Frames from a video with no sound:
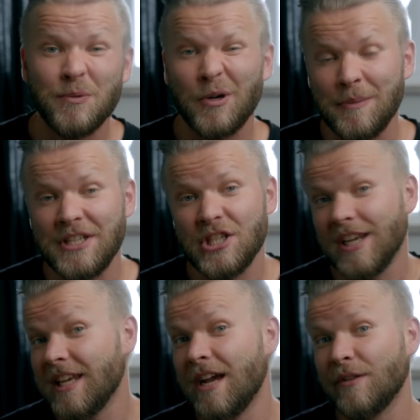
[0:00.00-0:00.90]
We're going to be
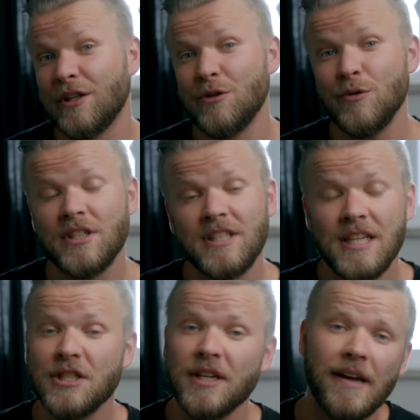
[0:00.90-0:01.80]
checking out the new
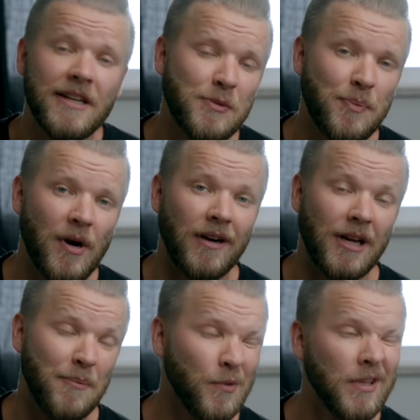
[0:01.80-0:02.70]
DJI Spark.
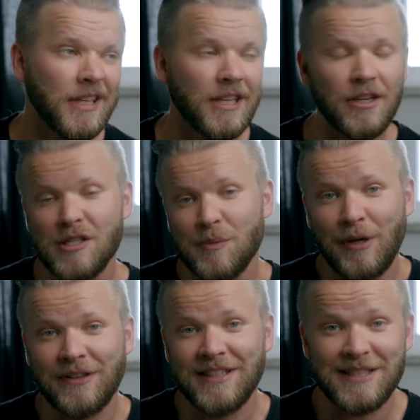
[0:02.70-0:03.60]
I'm really curious
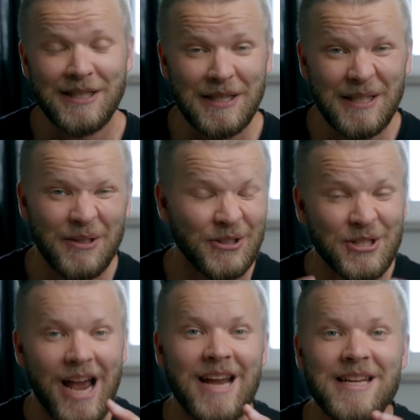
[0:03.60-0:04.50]
about this little
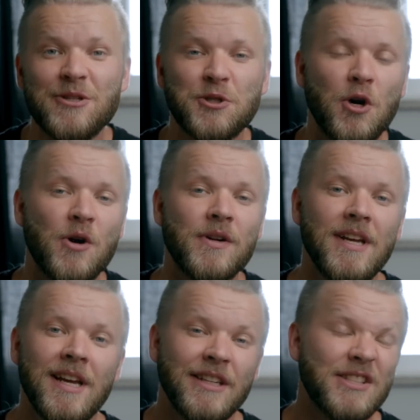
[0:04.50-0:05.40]
tiny drone
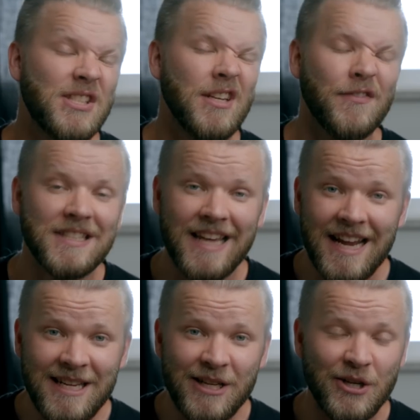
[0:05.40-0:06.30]
to see if it's
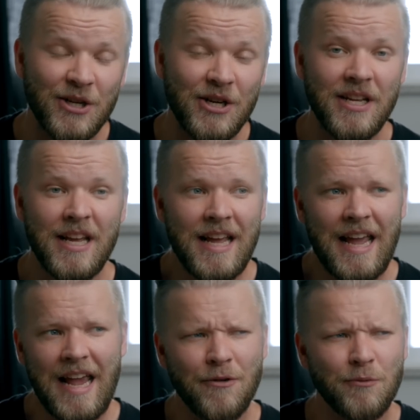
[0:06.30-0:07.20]
any good
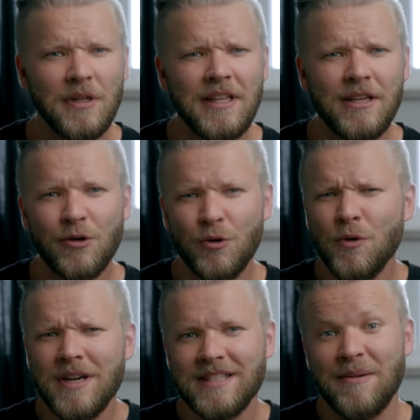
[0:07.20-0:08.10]
and really
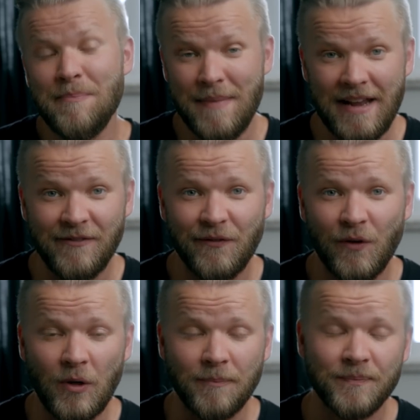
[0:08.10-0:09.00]
who is it meant
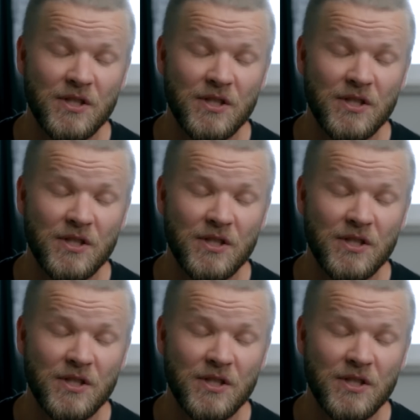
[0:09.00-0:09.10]
for.